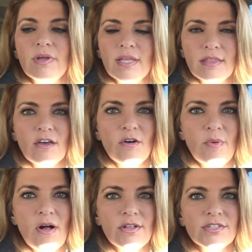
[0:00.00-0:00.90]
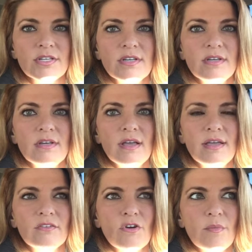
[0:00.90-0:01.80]
get the cobalt
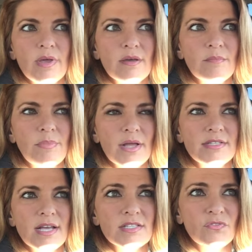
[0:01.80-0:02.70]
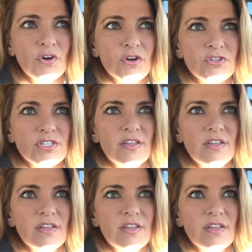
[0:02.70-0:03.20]
and chromium blood tests first,